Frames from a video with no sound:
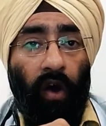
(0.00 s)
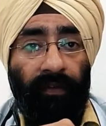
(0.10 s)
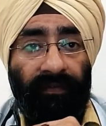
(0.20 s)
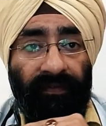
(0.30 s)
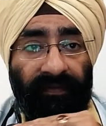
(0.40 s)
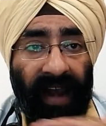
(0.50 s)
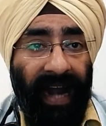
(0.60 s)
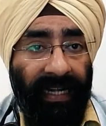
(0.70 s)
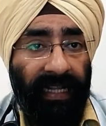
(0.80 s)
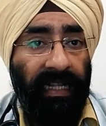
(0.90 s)
or
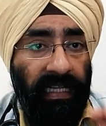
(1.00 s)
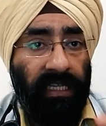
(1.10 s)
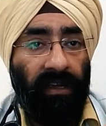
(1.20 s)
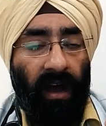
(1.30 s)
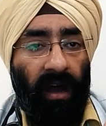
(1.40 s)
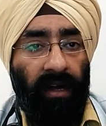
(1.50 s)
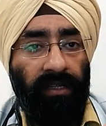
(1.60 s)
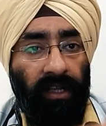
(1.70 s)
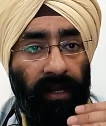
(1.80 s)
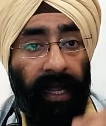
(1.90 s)
flatten the
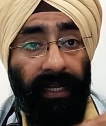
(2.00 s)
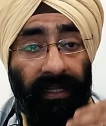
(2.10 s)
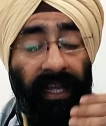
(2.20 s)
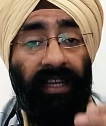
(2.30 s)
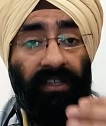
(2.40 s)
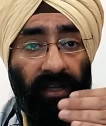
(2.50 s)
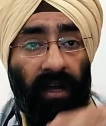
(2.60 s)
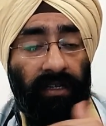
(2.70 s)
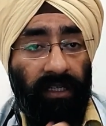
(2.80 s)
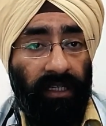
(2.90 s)
scars, like thick
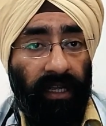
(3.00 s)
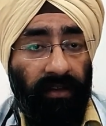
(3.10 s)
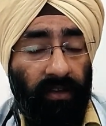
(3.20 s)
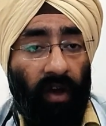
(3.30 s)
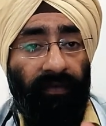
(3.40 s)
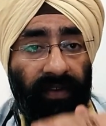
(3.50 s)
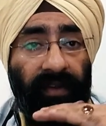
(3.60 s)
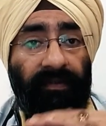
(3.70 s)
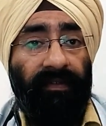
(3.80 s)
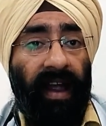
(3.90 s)
scars. It can
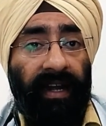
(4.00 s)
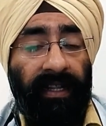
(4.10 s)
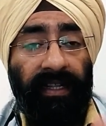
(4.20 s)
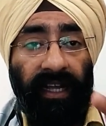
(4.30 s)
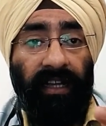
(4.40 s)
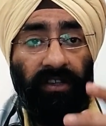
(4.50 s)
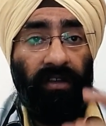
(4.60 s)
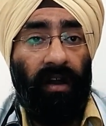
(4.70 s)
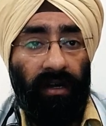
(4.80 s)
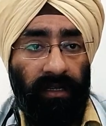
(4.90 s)
soften and flatten thick
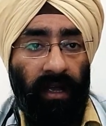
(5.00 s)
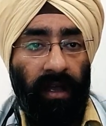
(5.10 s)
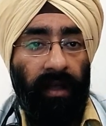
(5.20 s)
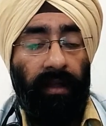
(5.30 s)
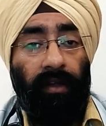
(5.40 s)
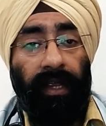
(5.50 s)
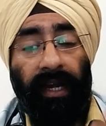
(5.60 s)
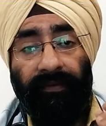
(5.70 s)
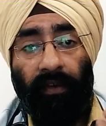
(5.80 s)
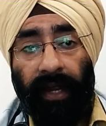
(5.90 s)
scars.
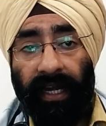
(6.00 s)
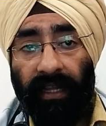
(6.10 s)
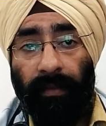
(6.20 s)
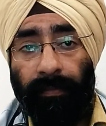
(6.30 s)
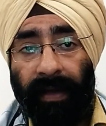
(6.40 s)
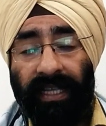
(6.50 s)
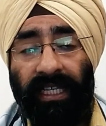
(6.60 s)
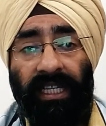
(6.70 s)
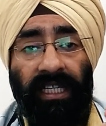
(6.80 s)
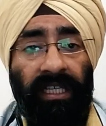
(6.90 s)
For getting the
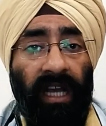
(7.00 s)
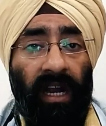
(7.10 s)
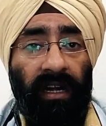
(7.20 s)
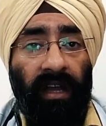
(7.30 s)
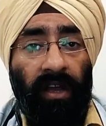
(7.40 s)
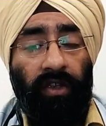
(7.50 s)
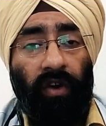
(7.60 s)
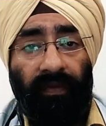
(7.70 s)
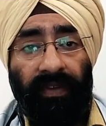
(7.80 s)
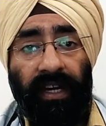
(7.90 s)
best result,
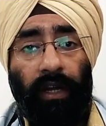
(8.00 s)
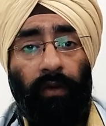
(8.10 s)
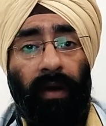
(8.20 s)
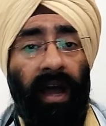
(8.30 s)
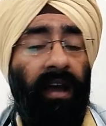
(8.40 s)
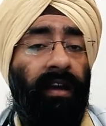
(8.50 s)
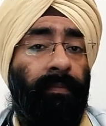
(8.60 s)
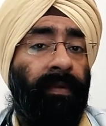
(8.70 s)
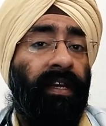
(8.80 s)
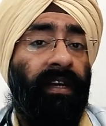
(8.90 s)
you often require
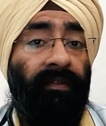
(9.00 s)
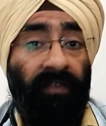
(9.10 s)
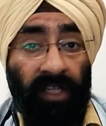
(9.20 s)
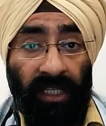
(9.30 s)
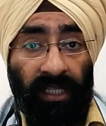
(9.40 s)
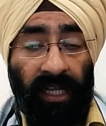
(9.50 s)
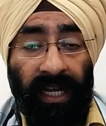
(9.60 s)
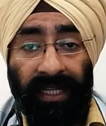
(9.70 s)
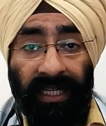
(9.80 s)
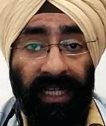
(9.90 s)
repeated visits,
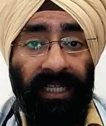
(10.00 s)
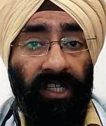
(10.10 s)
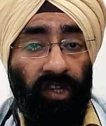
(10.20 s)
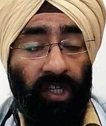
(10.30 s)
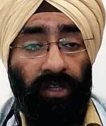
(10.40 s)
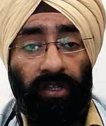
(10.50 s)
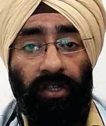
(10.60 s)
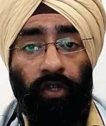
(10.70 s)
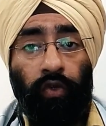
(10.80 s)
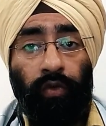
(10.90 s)
and these injections
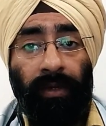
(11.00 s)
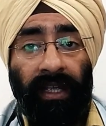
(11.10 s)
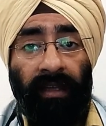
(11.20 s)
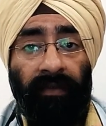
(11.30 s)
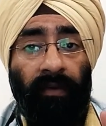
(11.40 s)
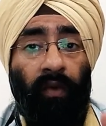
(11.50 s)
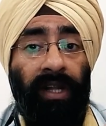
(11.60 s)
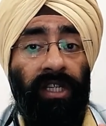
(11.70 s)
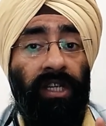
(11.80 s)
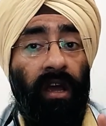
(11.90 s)
are usually given
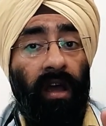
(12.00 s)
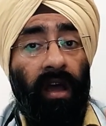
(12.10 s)
once